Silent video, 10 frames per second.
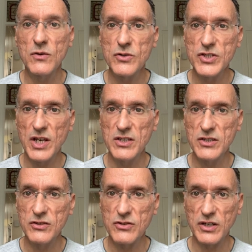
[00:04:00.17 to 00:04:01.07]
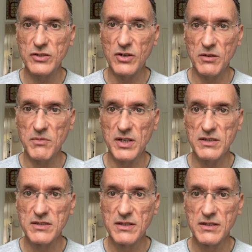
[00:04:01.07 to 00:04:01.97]
or changing drug
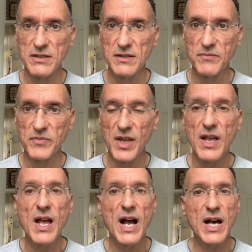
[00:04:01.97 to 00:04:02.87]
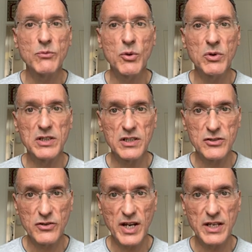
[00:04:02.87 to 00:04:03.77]
treatment, and we will
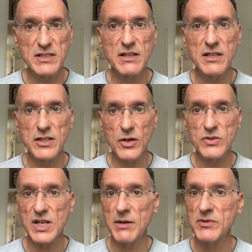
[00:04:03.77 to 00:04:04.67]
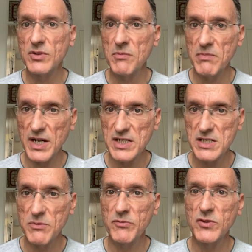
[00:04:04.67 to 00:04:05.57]
titrate the dose up to the
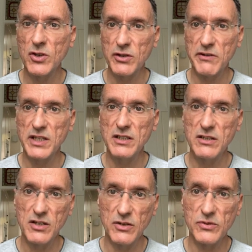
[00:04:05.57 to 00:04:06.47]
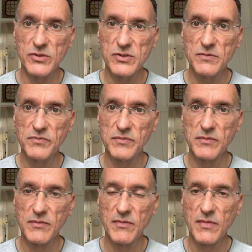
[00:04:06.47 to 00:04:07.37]
maximum tolerated dose.
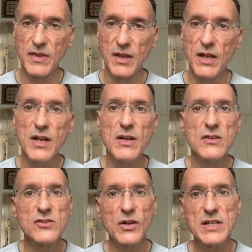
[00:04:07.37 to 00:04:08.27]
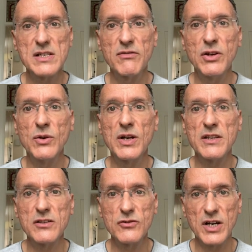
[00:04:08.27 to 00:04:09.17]
So let's have a look at
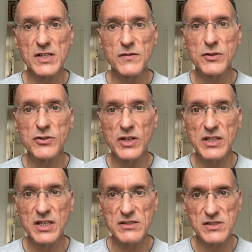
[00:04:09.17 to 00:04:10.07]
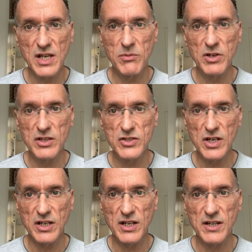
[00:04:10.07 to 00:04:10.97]
the drugs for treating stable
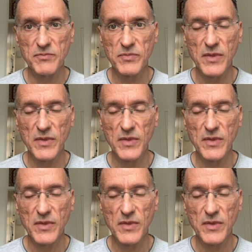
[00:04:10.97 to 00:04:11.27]
angina.